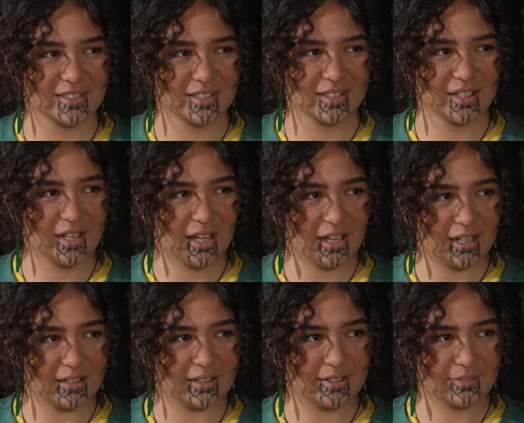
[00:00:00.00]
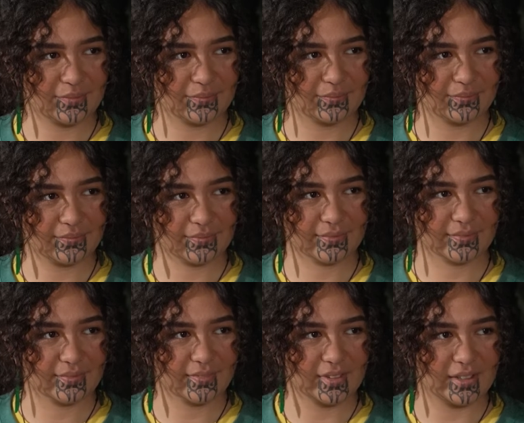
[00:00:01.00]
And and New, New
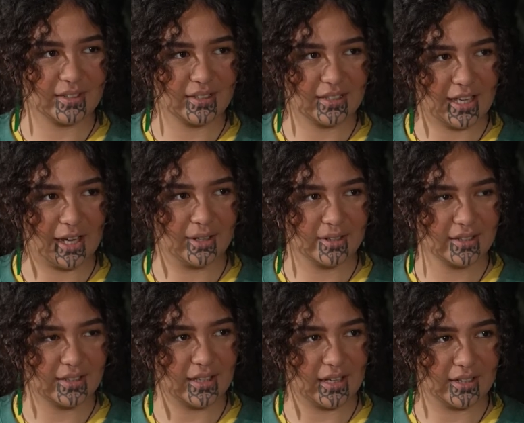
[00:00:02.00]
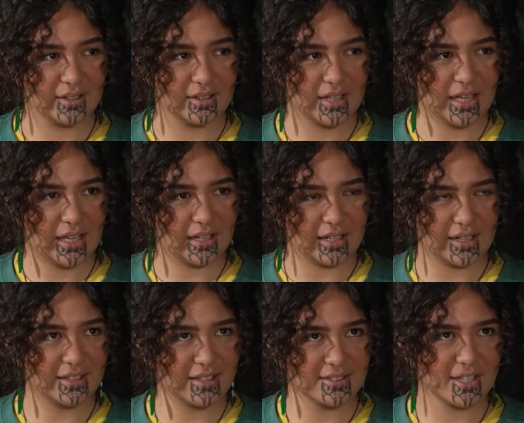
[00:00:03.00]
Zealand Herald? Yeah. Them too, yeah. very good ones.
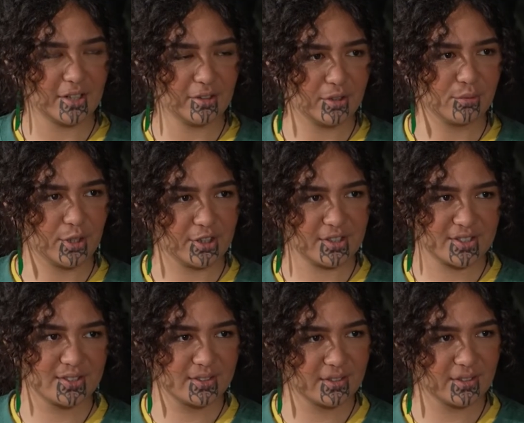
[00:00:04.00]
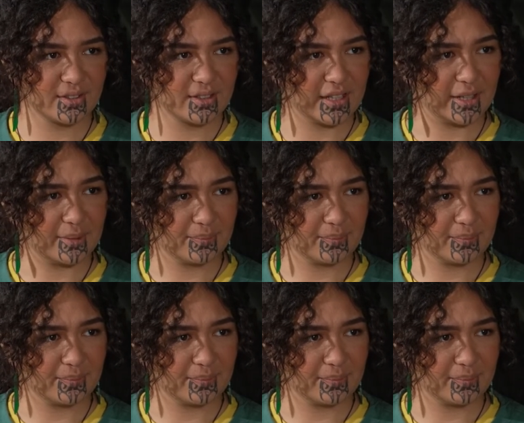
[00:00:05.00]
And that's Stuff. how it works, yeah,